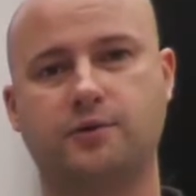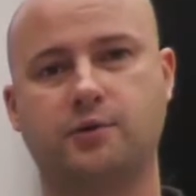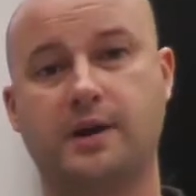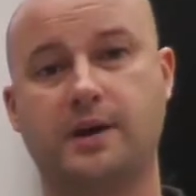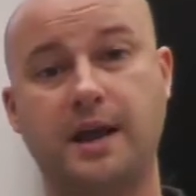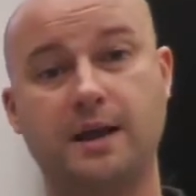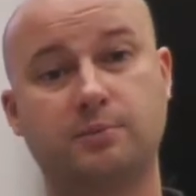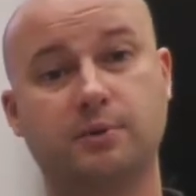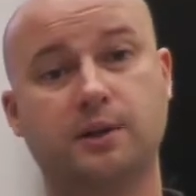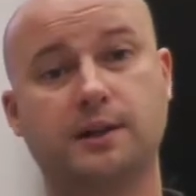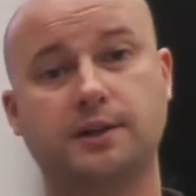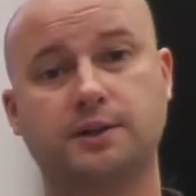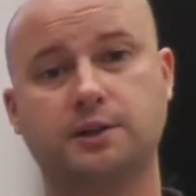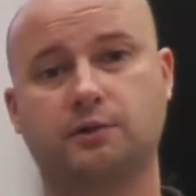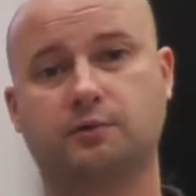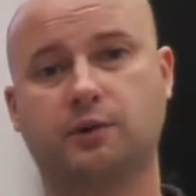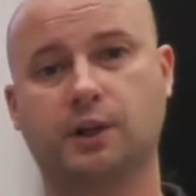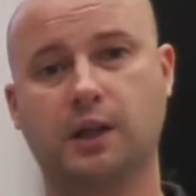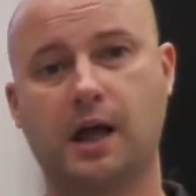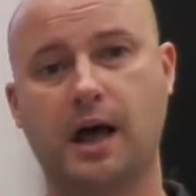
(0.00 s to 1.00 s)
to enable it
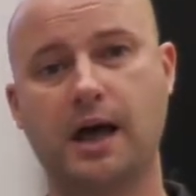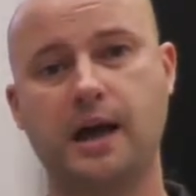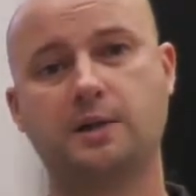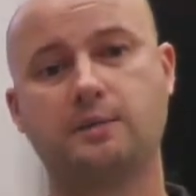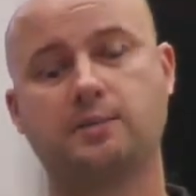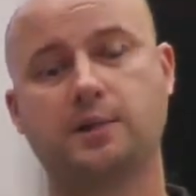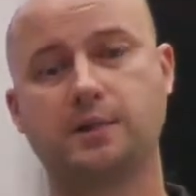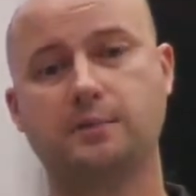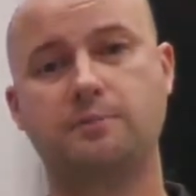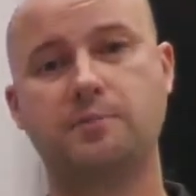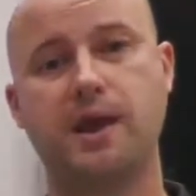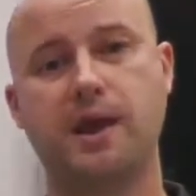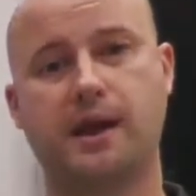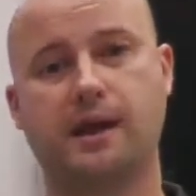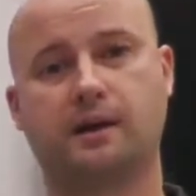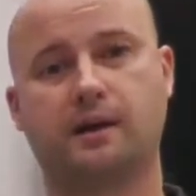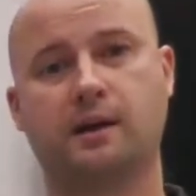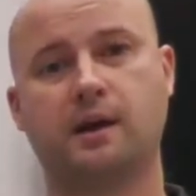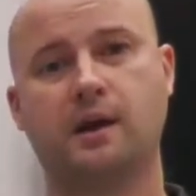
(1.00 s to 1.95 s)
to reliably pick